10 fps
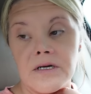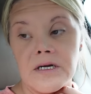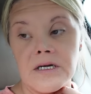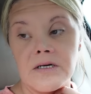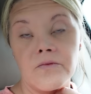
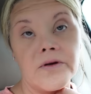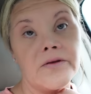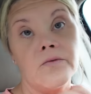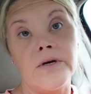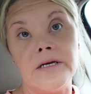and
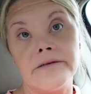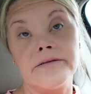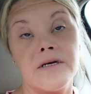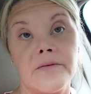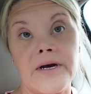whether we
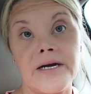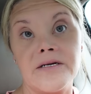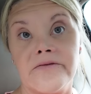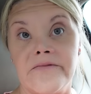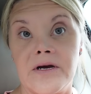come back
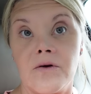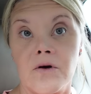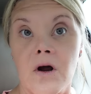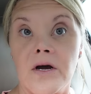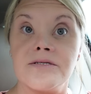to the vet or
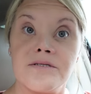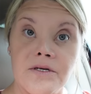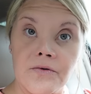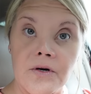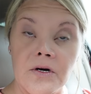not
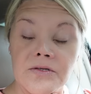sooner.